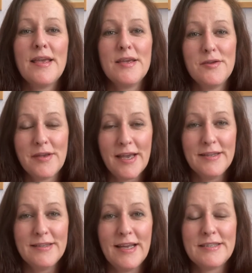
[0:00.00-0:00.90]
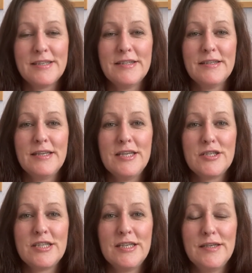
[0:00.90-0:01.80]
You can attend
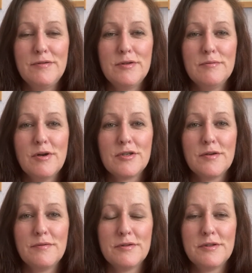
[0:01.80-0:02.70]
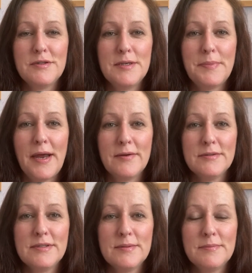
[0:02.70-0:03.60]
each individual workshop for
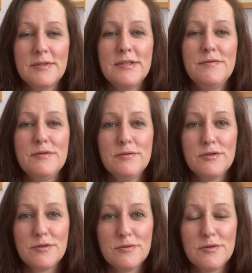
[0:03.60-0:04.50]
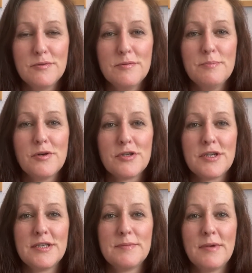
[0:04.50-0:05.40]
£30, but if you choose to
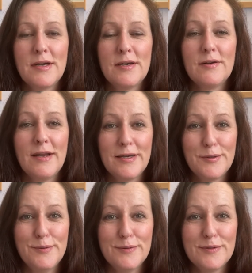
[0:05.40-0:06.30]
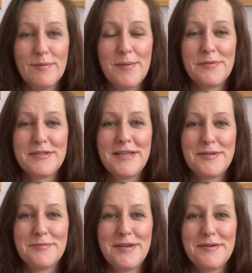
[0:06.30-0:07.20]
purchase my online course, Why
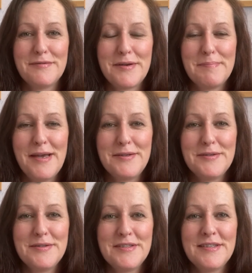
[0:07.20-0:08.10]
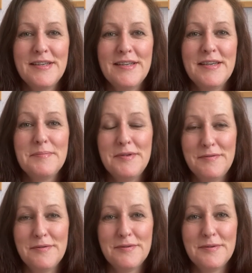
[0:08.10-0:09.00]
Postnatal Recovery Matters,
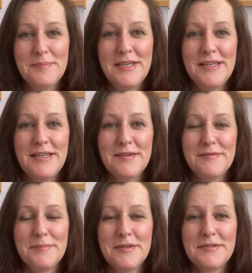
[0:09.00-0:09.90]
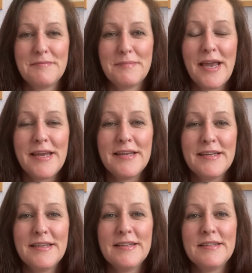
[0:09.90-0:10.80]
before the beginning of the month of May,
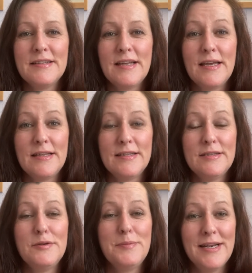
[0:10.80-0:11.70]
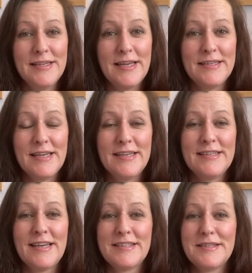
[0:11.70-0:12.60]
and you will then
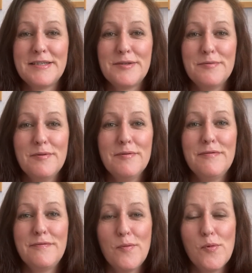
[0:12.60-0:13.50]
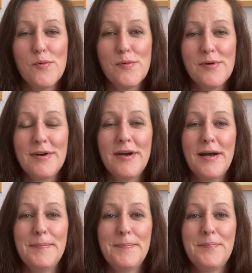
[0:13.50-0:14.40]
get access to all four
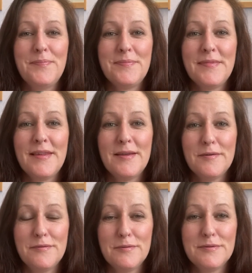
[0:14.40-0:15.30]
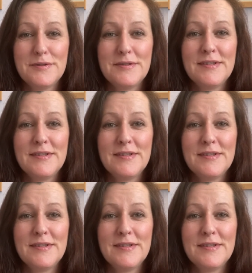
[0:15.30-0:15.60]
of those